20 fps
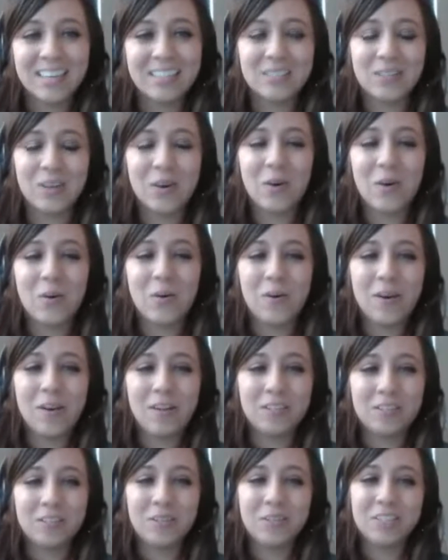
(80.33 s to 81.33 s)
So,
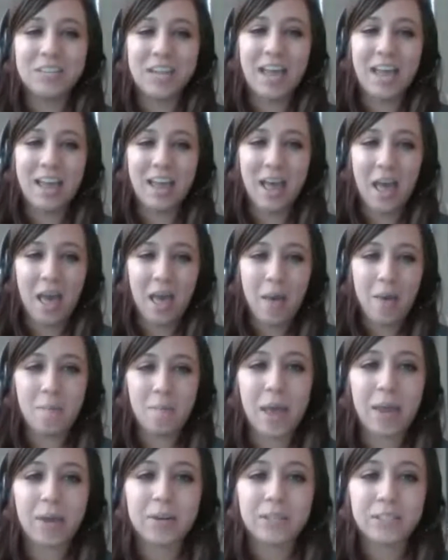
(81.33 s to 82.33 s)
Sujay,
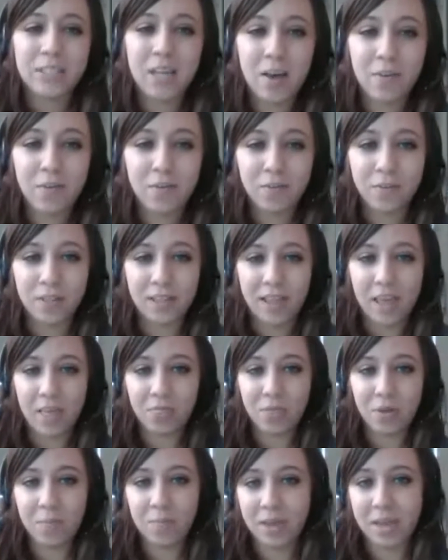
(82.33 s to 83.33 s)
Microsoft
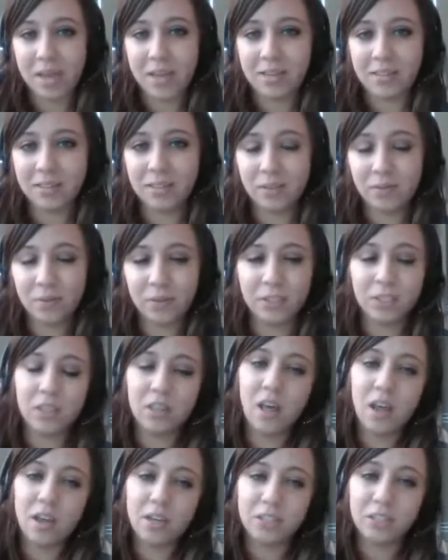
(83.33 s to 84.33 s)
Philanthropies, which
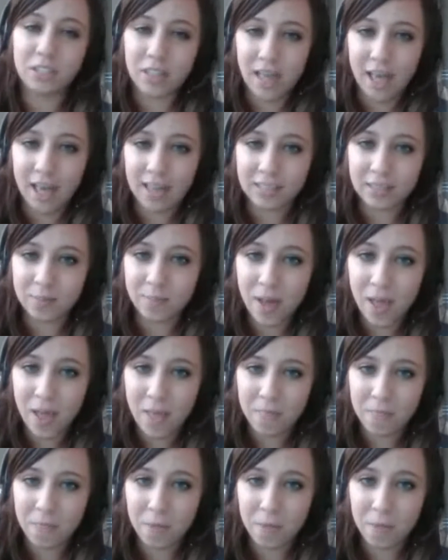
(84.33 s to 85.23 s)
launched last month,